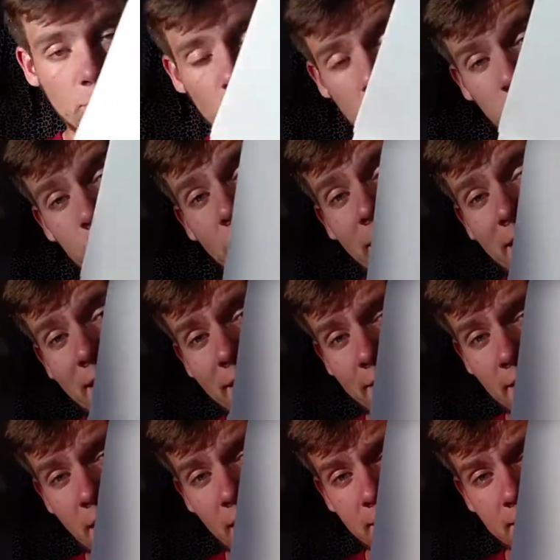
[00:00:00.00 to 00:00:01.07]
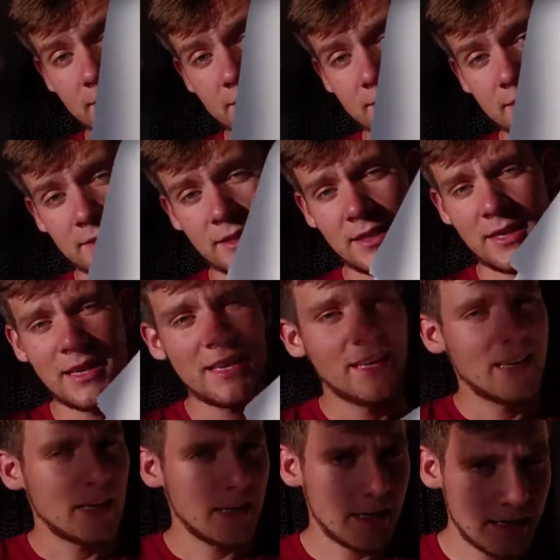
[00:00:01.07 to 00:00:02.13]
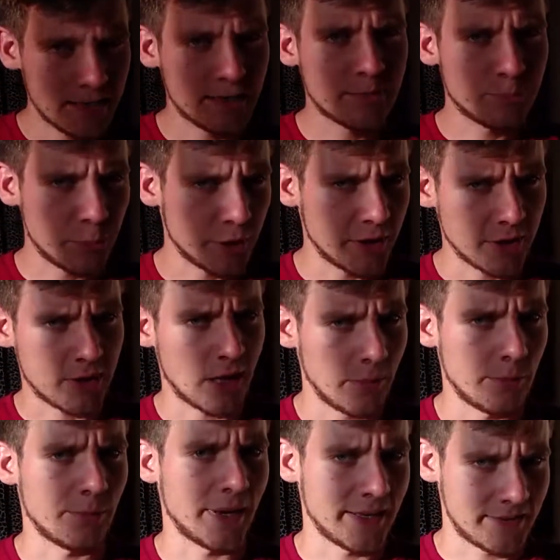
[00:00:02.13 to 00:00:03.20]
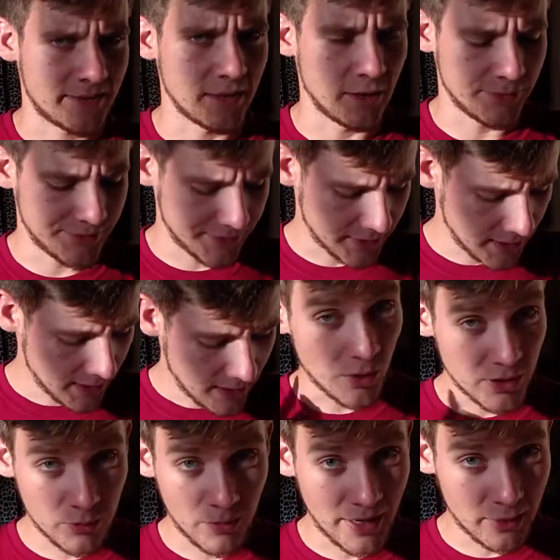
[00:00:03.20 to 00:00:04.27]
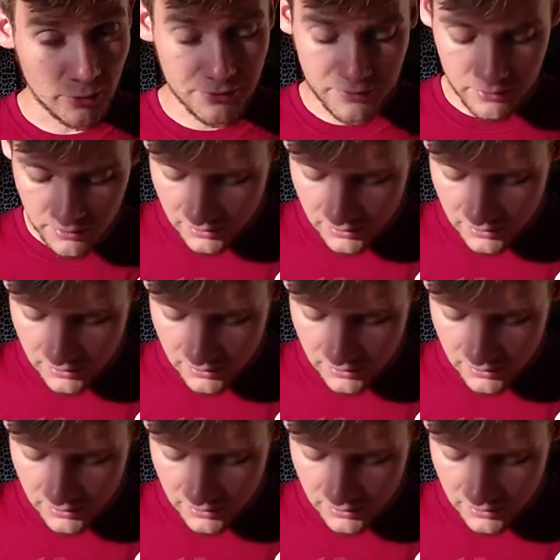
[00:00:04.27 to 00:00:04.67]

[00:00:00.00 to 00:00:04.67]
Which you write like that. It's pretty uncommon by itself. What you might also